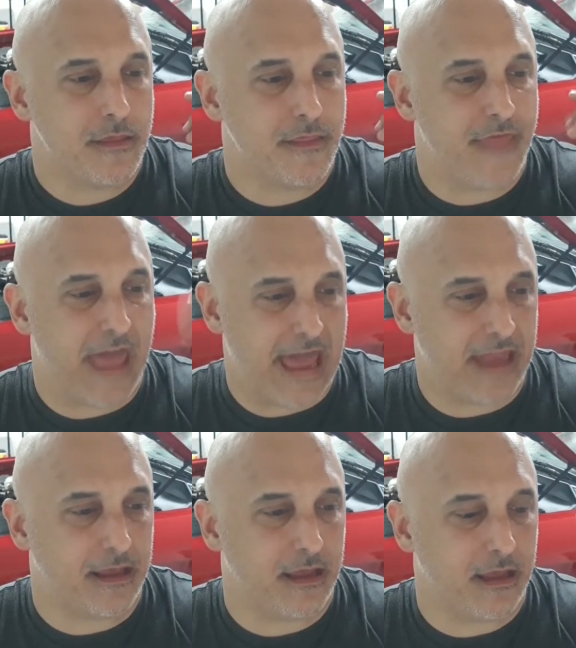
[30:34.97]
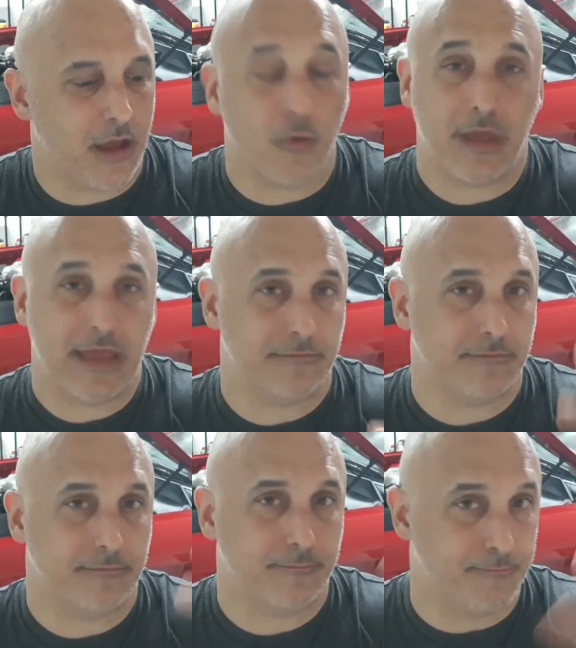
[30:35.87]
that, and
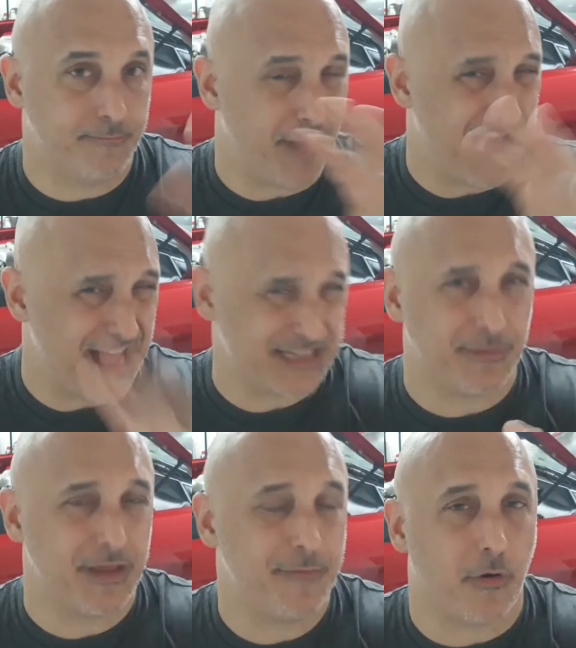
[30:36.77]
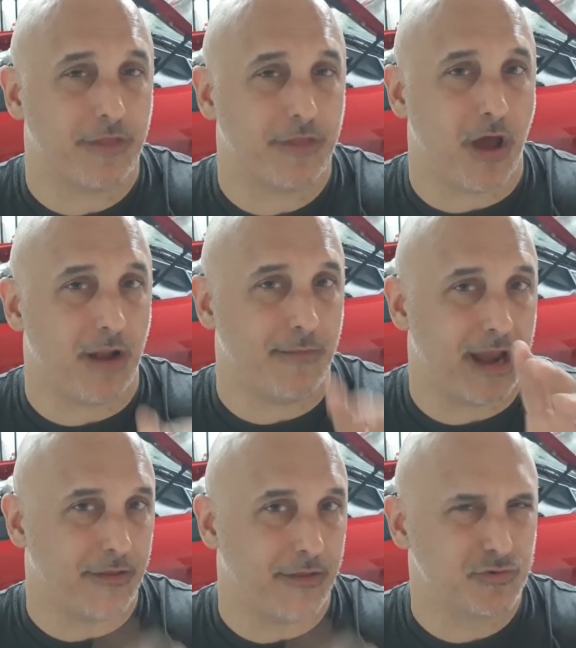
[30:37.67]
possibly ported throttle
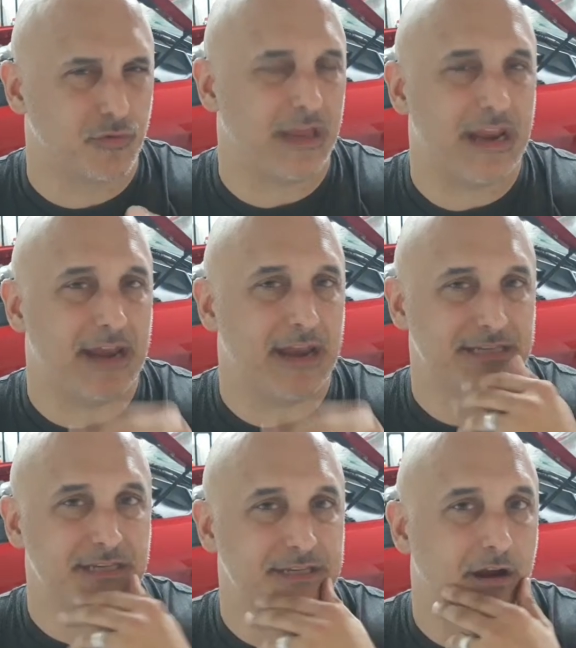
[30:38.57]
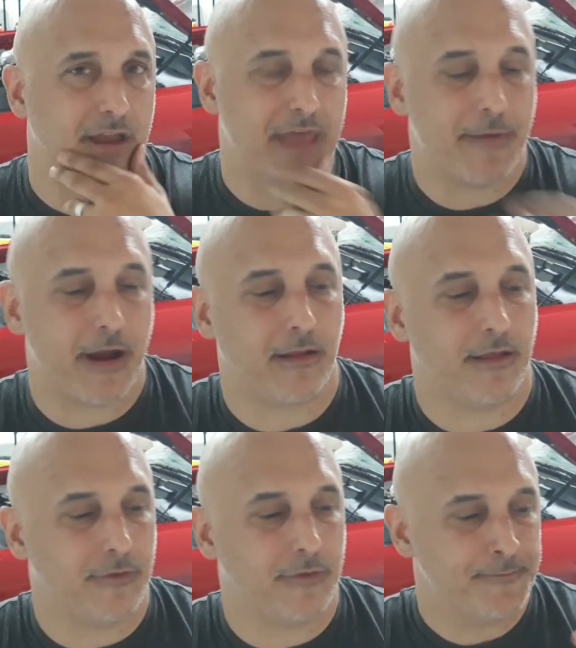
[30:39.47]
body, although it's really not necessary at that power level.